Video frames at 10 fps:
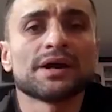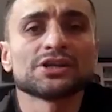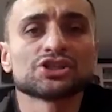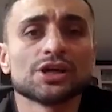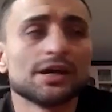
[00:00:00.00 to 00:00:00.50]

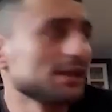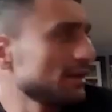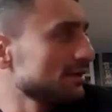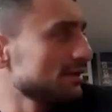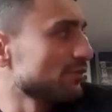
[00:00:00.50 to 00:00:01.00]
Parish guy,
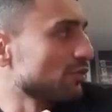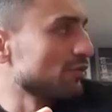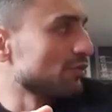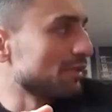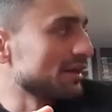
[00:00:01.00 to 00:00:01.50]
yeah,
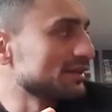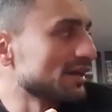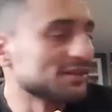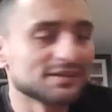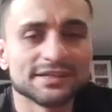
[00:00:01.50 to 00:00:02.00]
for my
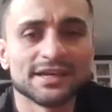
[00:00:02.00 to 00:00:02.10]
title.